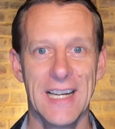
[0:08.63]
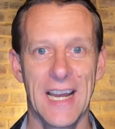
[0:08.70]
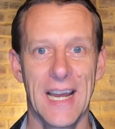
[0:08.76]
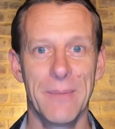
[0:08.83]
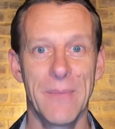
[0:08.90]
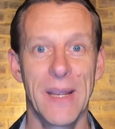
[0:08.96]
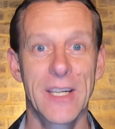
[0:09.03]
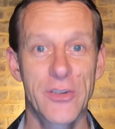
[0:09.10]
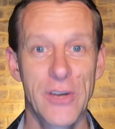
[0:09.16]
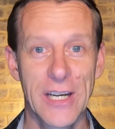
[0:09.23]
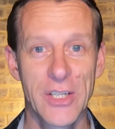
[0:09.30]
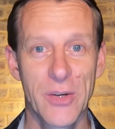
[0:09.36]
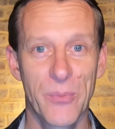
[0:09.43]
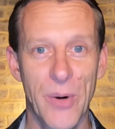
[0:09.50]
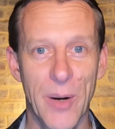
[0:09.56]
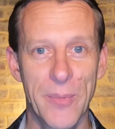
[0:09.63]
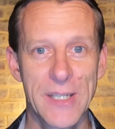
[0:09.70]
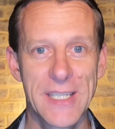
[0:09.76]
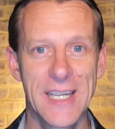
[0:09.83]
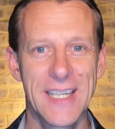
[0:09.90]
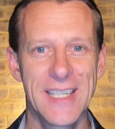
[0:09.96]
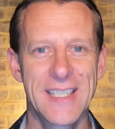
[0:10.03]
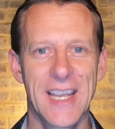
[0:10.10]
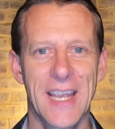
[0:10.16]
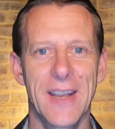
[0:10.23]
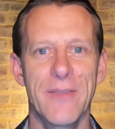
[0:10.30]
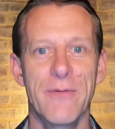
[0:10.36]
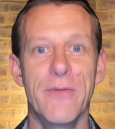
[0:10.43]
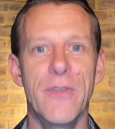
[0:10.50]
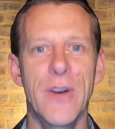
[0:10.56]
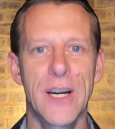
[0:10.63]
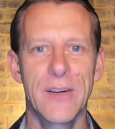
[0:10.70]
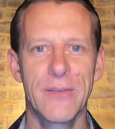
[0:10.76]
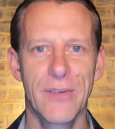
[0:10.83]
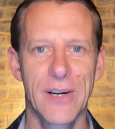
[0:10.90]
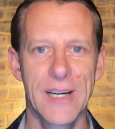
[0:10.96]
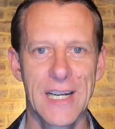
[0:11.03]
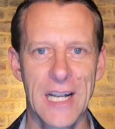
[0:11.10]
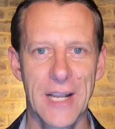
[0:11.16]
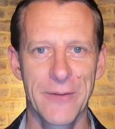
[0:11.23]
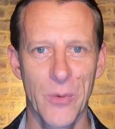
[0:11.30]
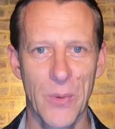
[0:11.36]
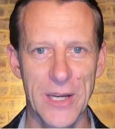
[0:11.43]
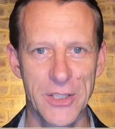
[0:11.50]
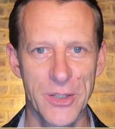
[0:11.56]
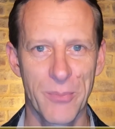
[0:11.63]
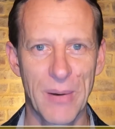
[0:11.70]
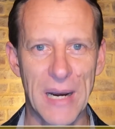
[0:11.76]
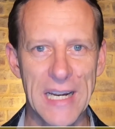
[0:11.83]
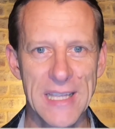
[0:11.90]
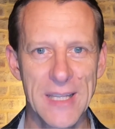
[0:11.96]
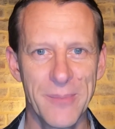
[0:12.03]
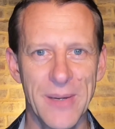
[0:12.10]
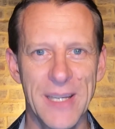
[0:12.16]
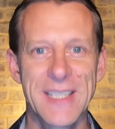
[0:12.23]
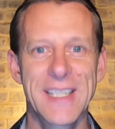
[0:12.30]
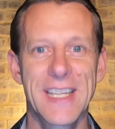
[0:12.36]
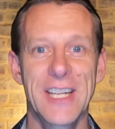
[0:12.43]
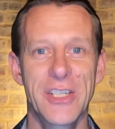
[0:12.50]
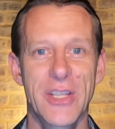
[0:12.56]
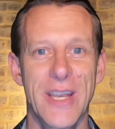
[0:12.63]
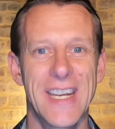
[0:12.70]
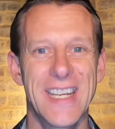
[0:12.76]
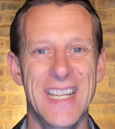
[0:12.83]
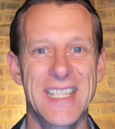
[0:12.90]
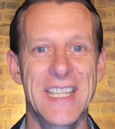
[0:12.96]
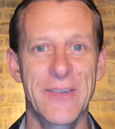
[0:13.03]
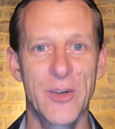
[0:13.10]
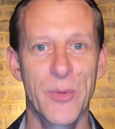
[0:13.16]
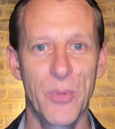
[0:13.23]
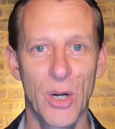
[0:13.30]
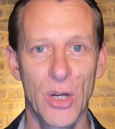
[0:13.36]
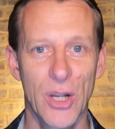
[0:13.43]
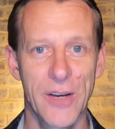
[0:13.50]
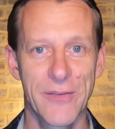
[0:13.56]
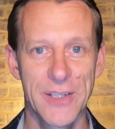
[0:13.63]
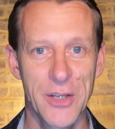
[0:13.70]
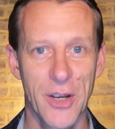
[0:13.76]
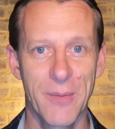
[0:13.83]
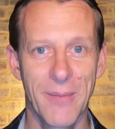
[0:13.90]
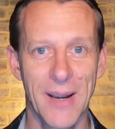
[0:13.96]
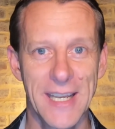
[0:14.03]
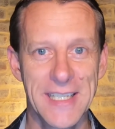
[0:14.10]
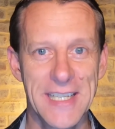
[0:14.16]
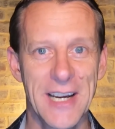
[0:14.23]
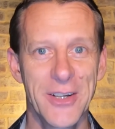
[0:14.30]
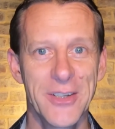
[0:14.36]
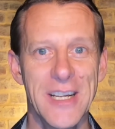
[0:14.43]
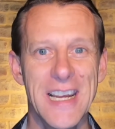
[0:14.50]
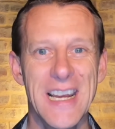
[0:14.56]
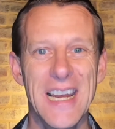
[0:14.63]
extraction properties and very, very clever ways to buy them in such that he doesn't have to put a lot of his own money down,